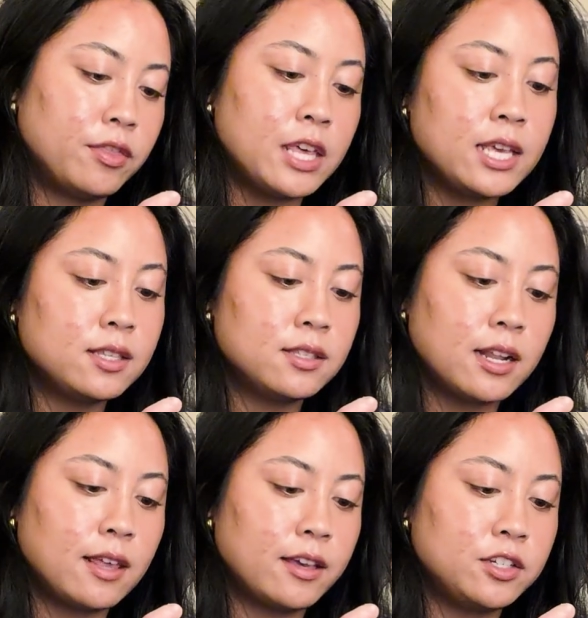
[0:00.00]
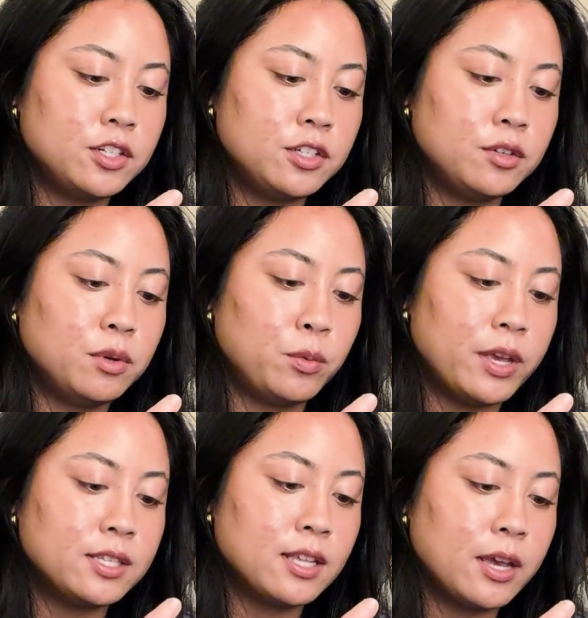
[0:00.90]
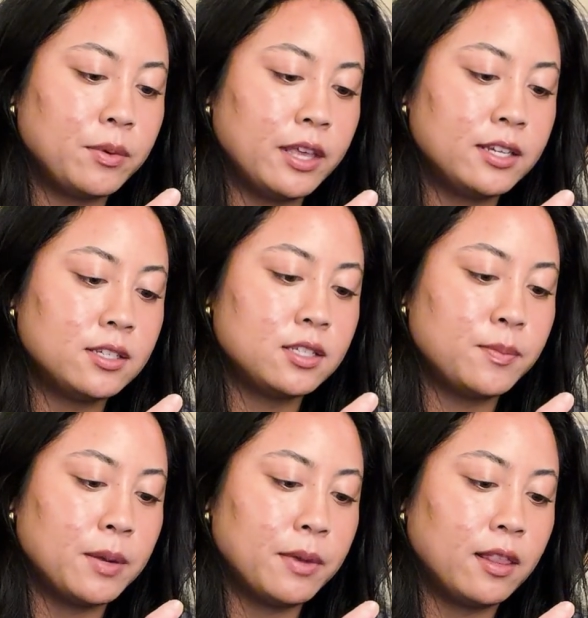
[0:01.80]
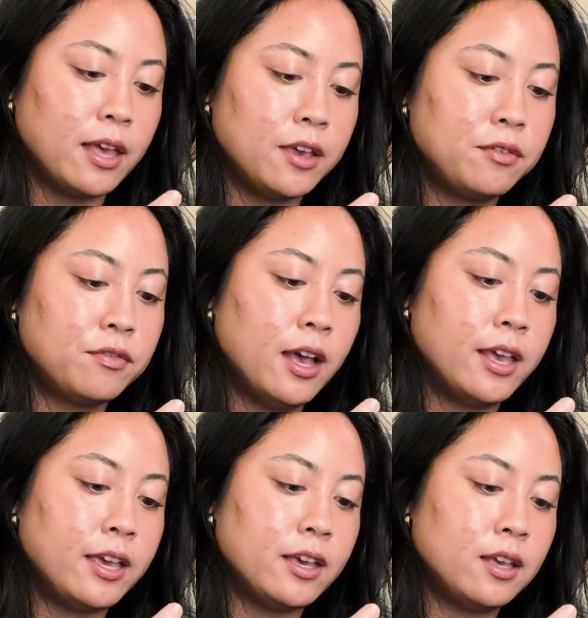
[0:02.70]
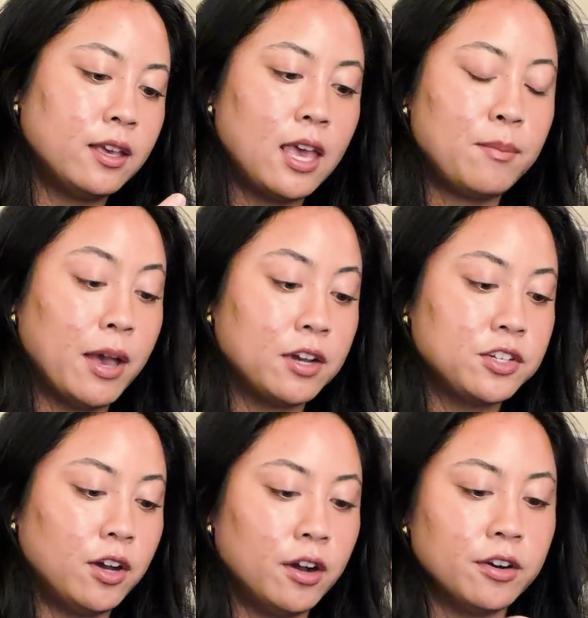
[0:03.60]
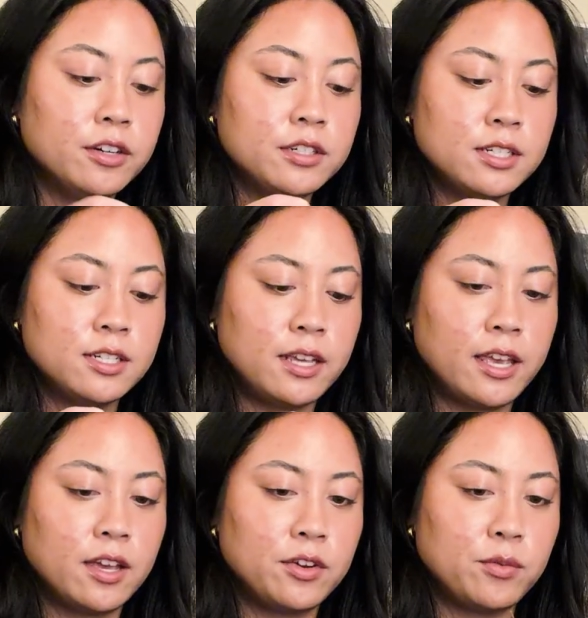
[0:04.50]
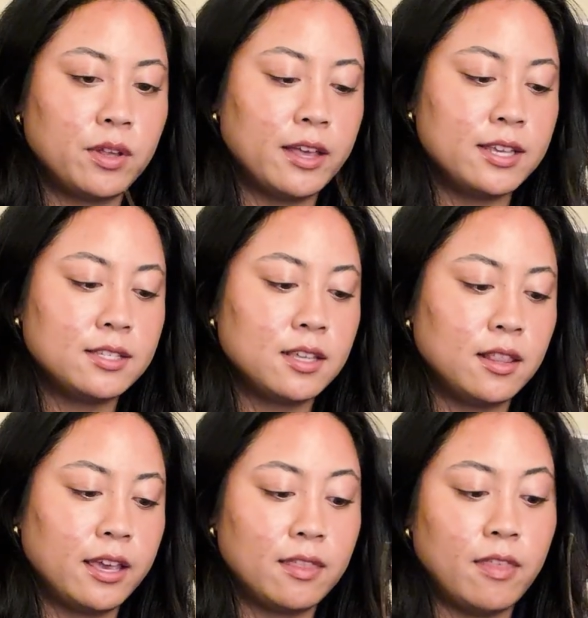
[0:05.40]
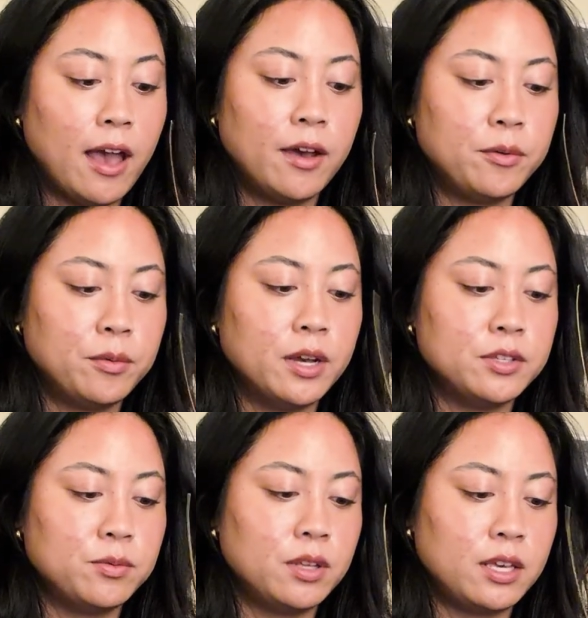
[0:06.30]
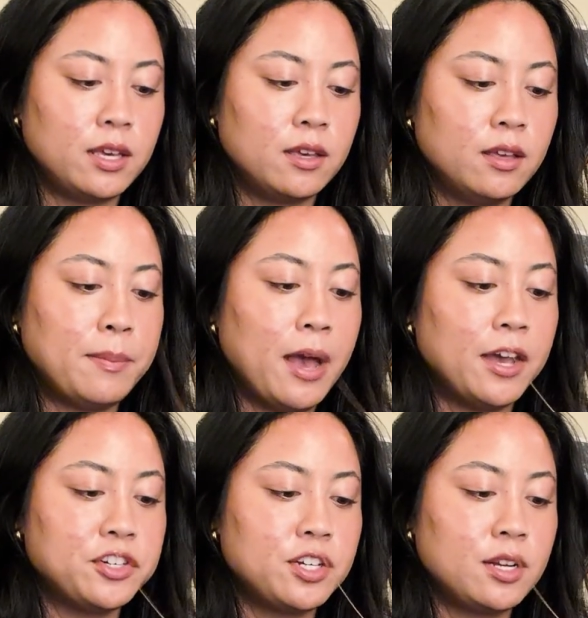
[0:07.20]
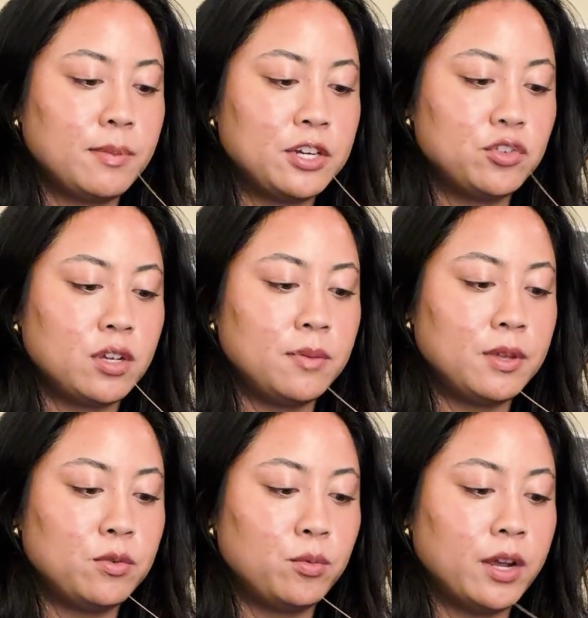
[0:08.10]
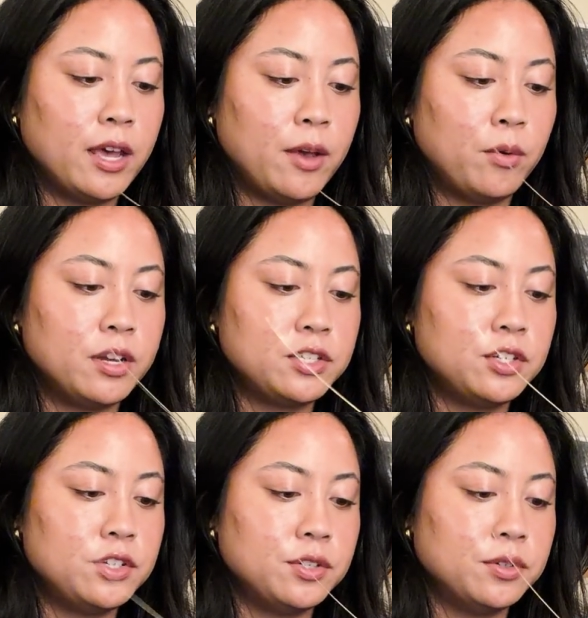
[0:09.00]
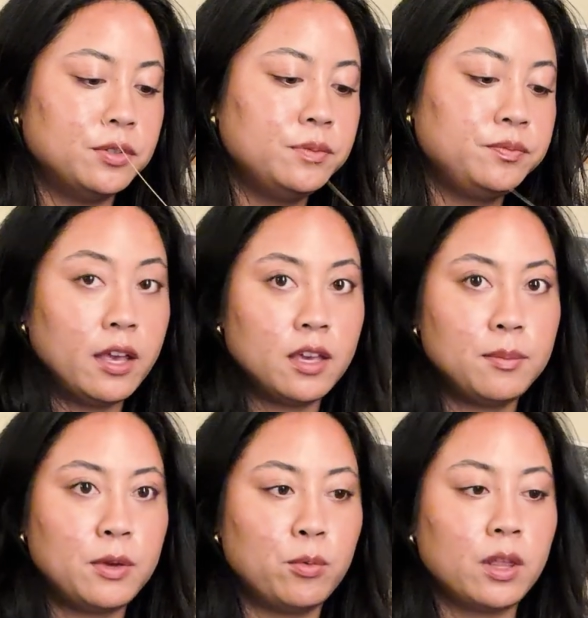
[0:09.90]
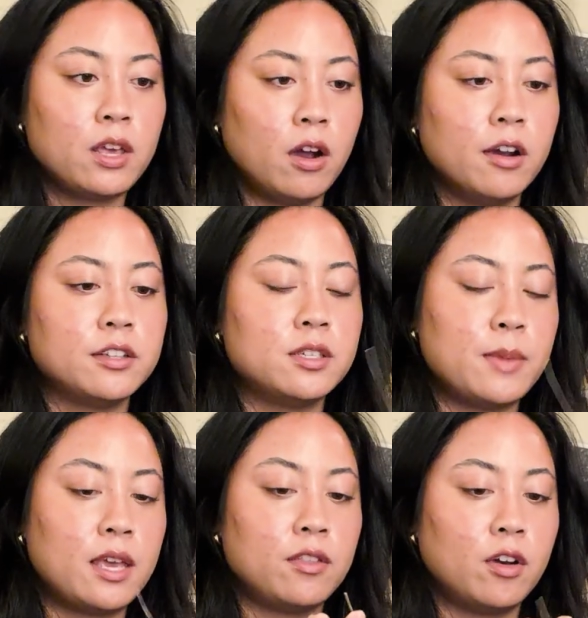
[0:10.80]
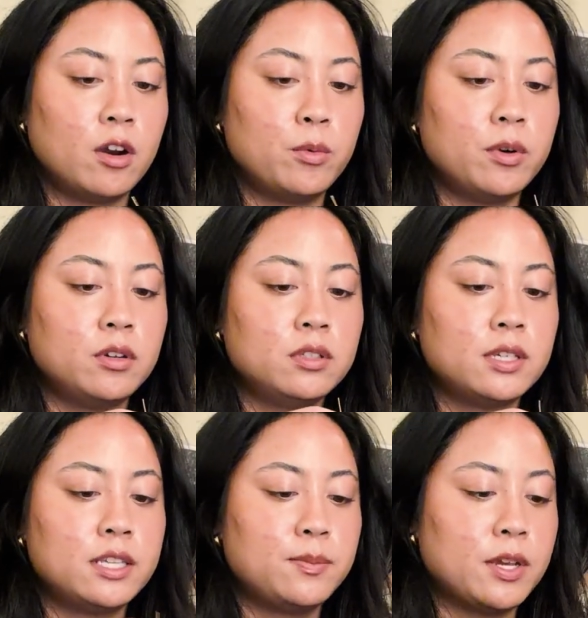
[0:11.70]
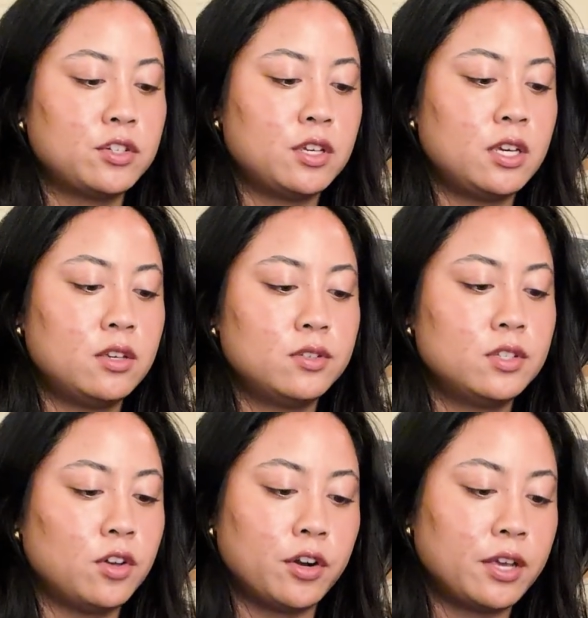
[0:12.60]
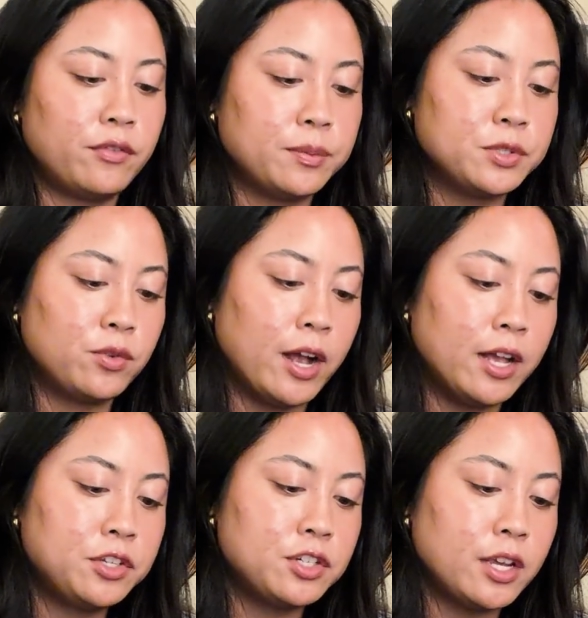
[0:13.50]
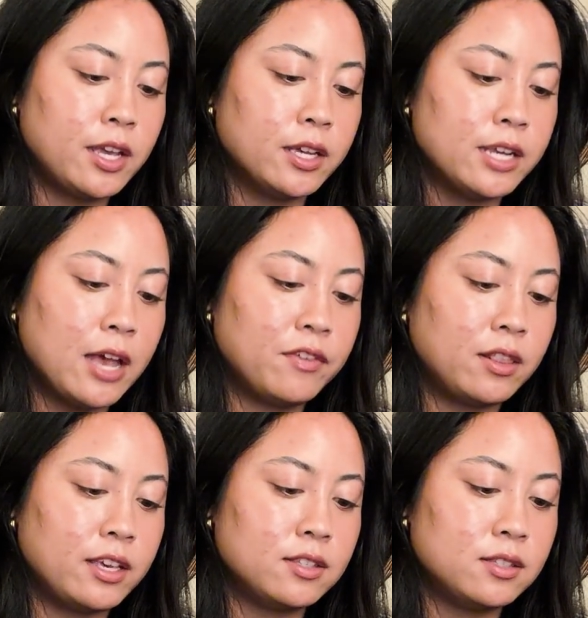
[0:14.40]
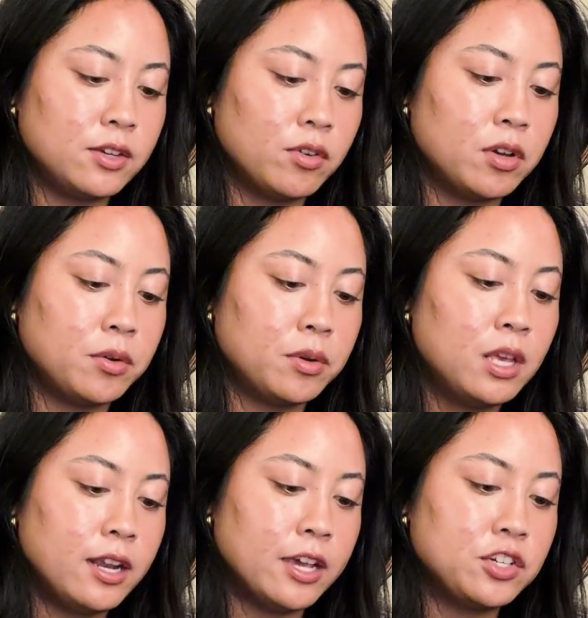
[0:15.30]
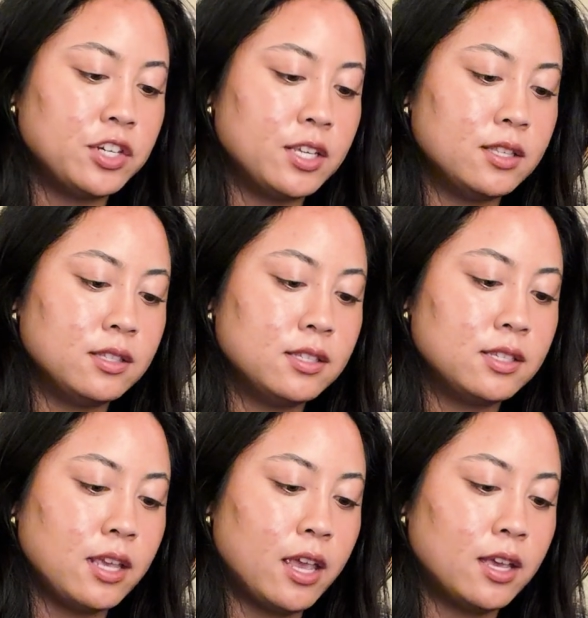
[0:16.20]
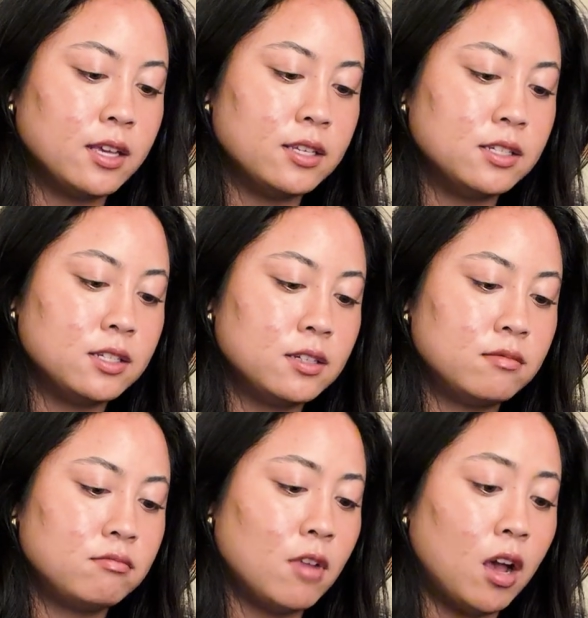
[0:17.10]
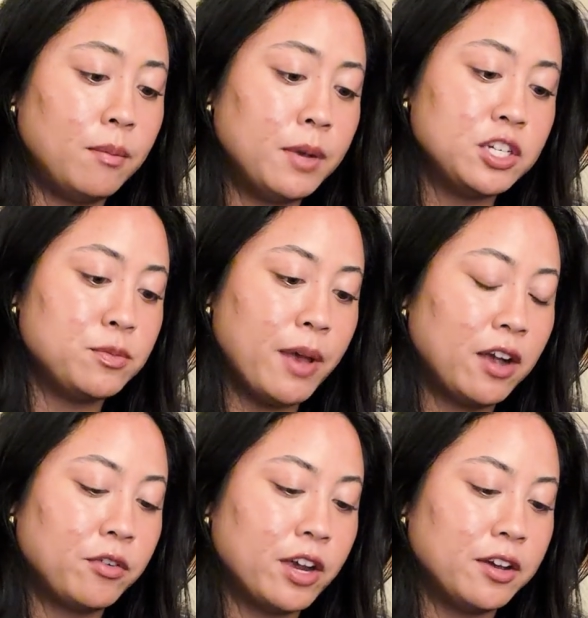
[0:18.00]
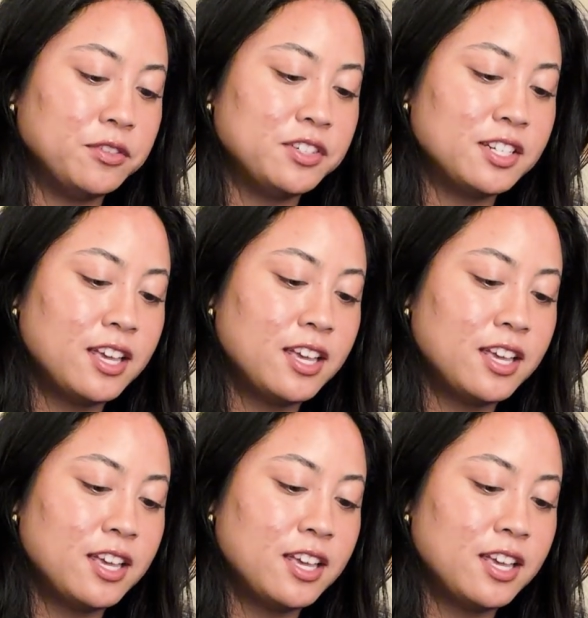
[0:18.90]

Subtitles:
things that I like to do and ways that I would like to spend my life, I came back to art and realized that like that was really my passion and my dream and what I wanted to do. But it can be really hard to make it in the art world, especially starting from scratch and having like zero connections and not much background.